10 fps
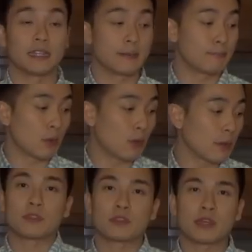lean
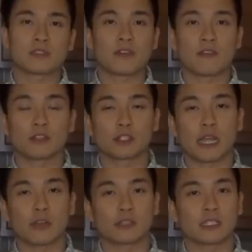bulk. 2,500
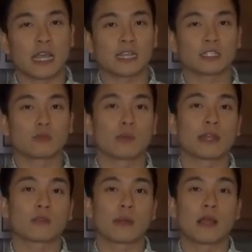calories is actually
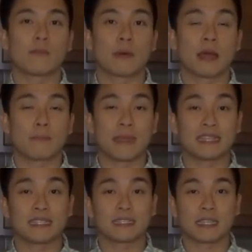right around my
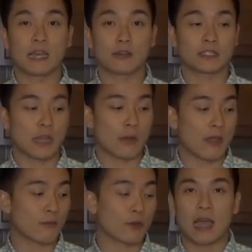maintenance calories.
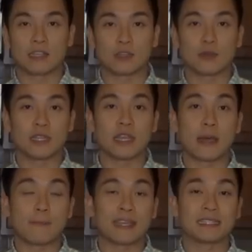However, I do eat
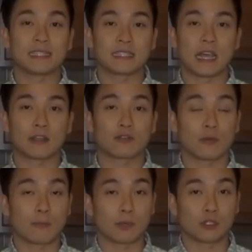at maintenance calories
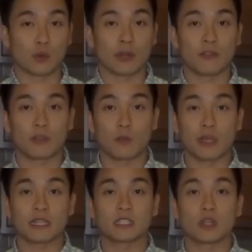for a majority of the
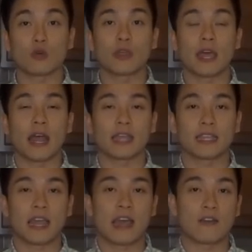week so that I
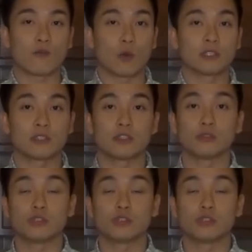can have 1 to 2